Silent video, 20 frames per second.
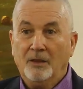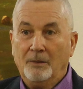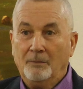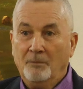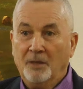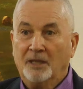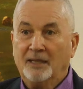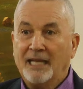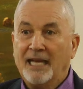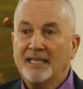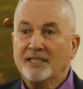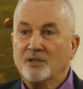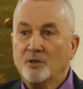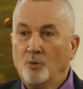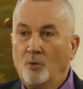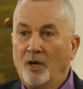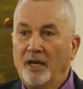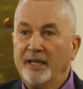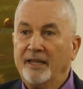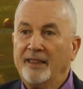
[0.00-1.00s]
But that's the
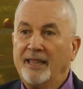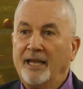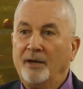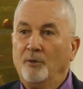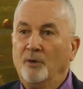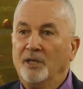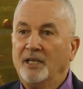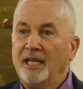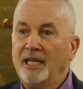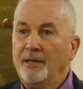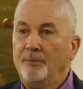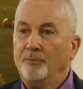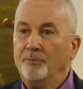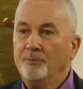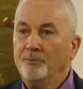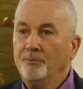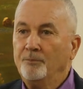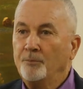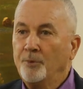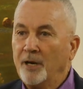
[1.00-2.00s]
way they would keep
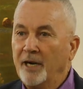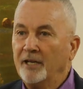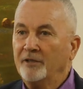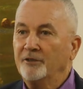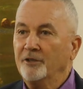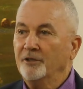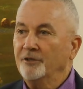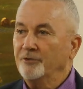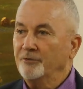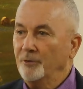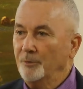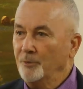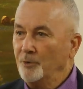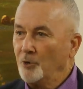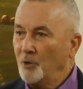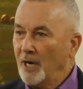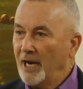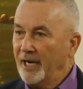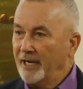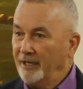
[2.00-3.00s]
predators from
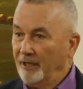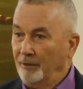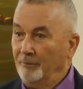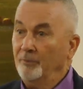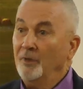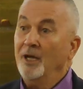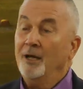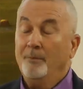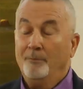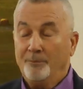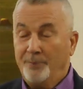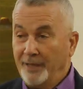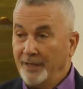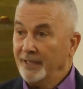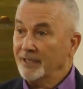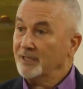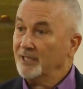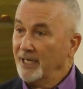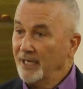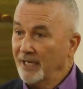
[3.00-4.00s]
tracking them.
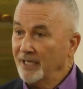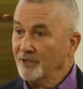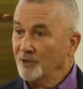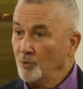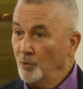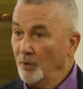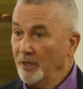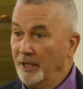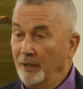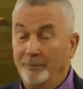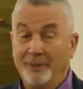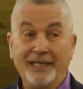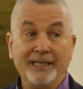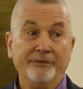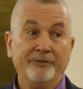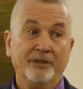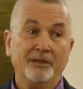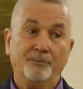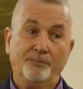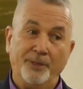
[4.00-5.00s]
Pigs can swim.
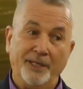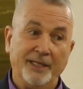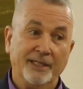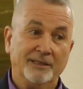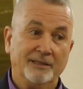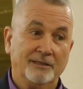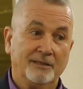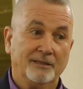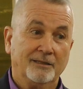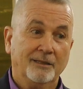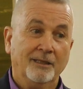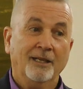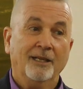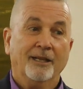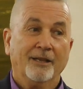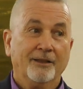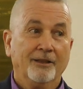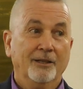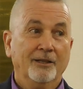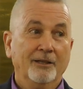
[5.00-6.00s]
Even pigs,
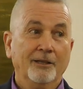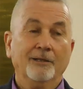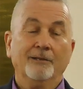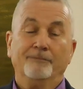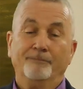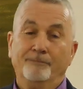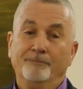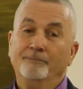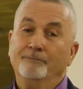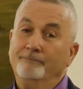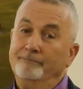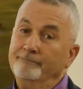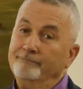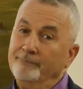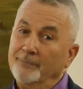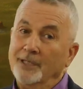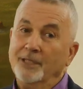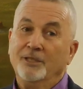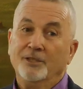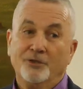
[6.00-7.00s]
the little
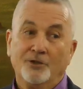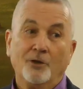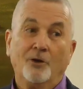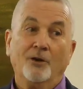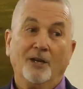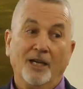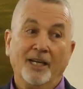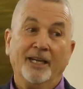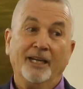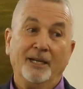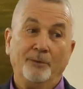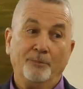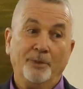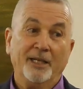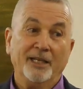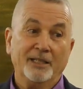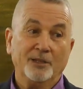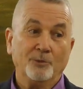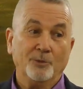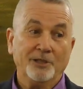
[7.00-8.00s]
short-legged
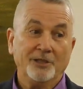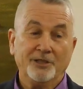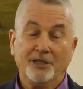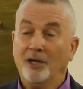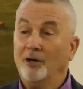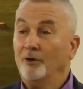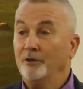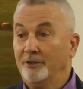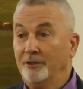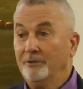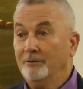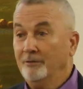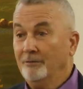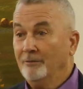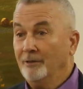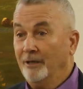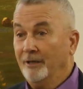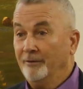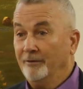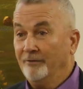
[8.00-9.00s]
pigs we show
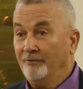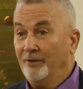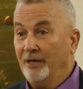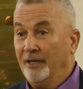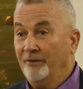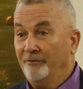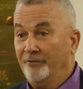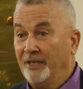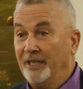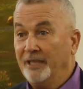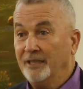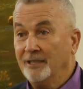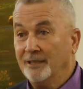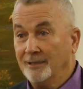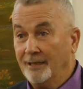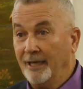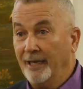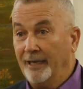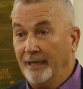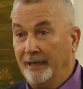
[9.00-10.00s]
and feed
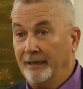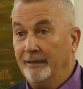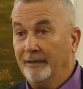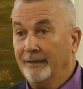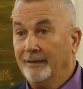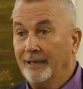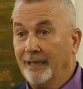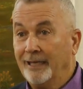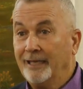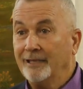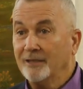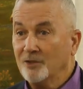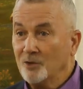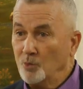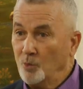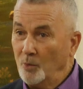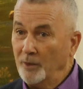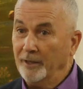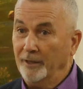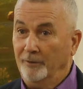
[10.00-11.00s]
today, they can
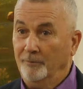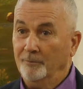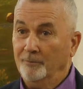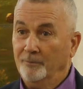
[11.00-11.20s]
swim.